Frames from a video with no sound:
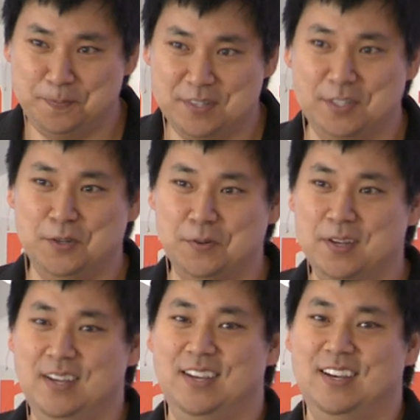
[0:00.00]
So
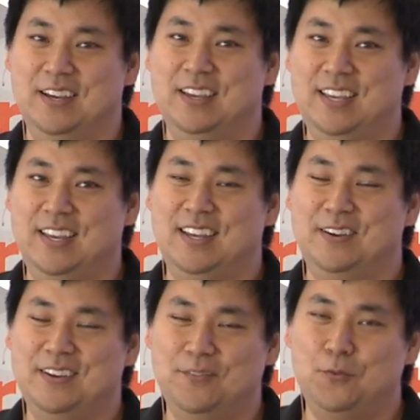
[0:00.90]

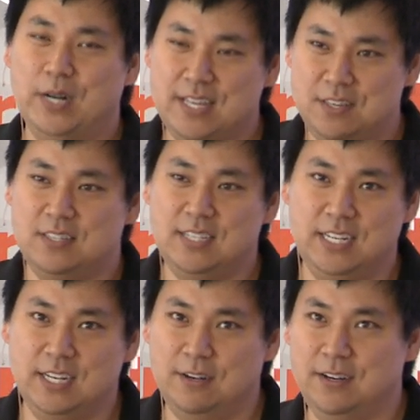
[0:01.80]
what I just did
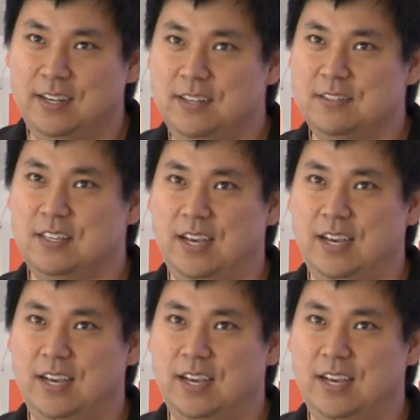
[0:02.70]
here is